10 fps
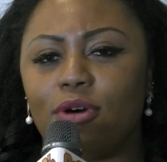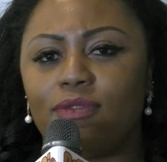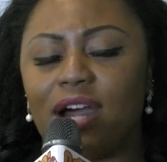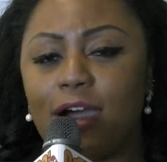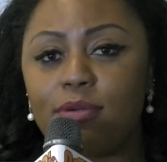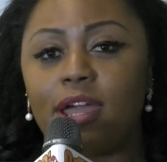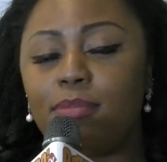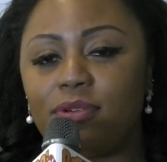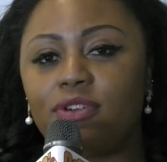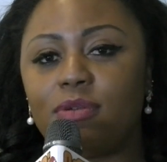of how we are
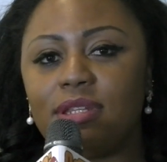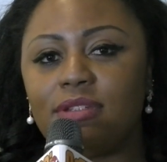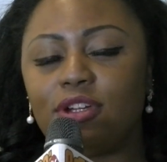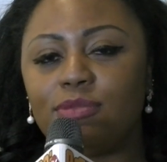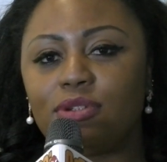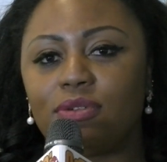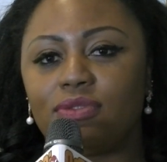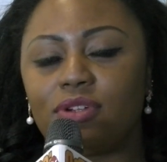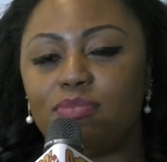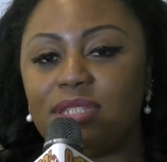performing in terms
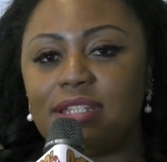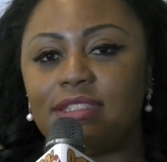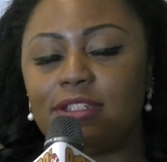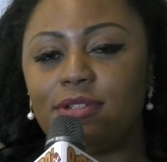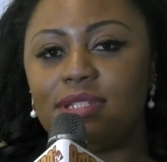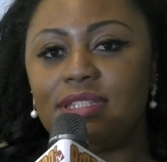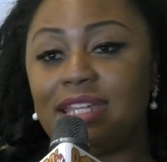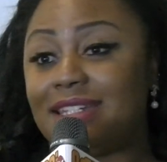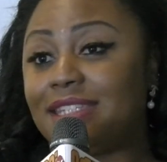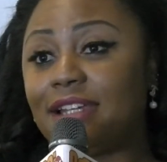of peace and security
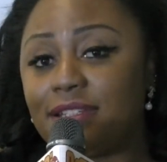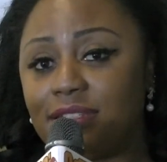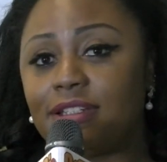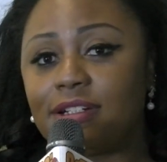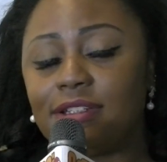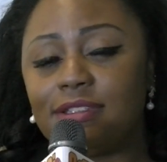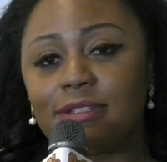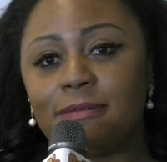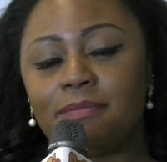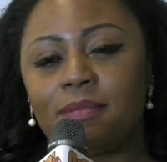and silencing the
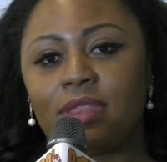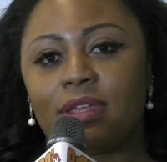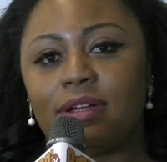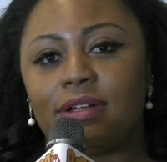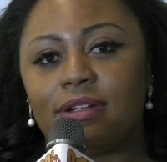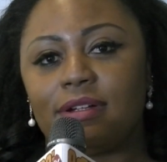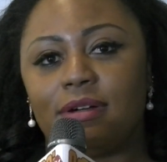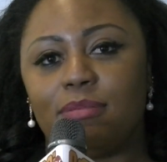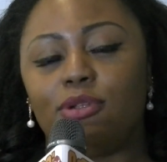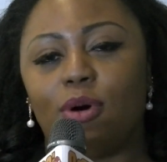guns,
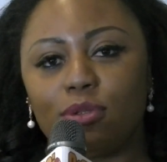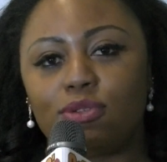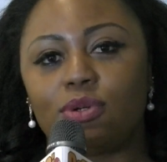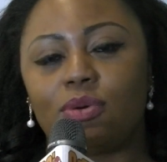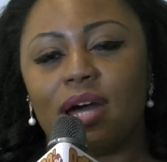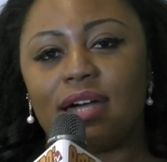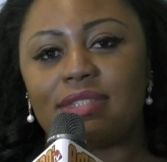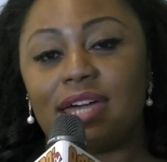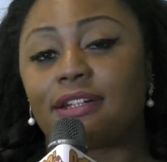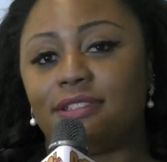but also
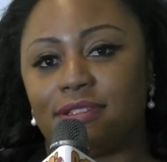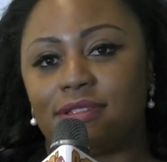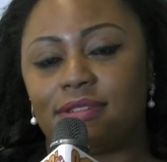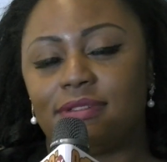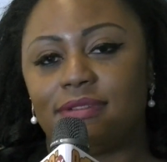as actors.